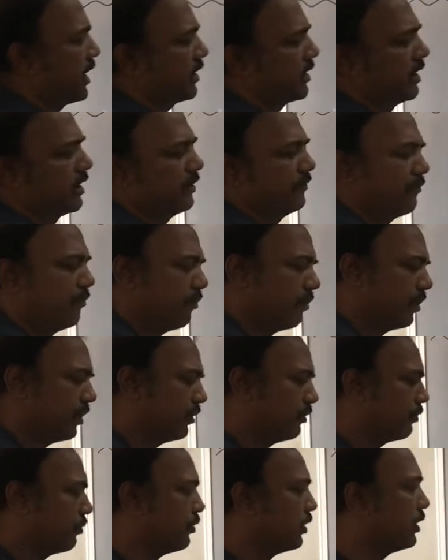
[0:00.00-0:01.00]
34
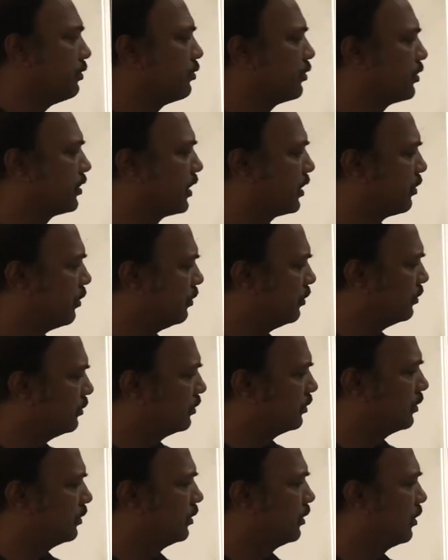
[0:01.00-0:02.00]
into nu 0.
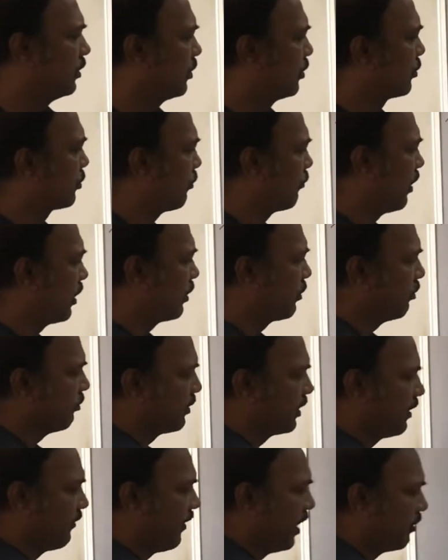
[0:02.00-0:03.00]
So what will be
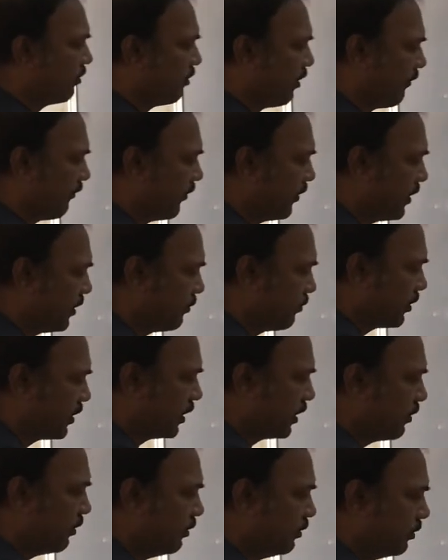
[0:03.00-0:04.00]
the value of nu
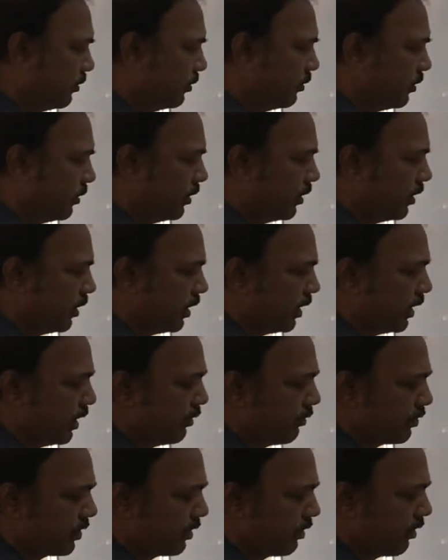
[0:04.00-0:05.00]
0?
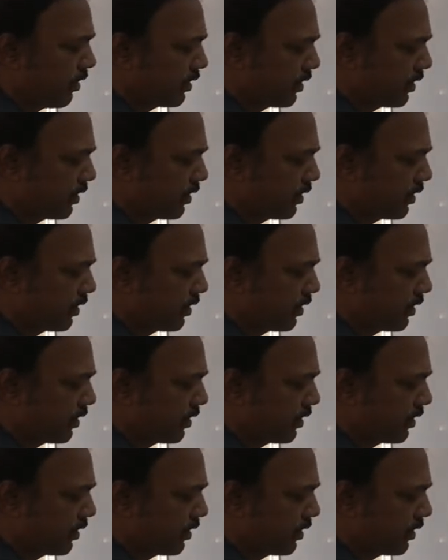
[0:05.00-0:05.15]
Nu 0 is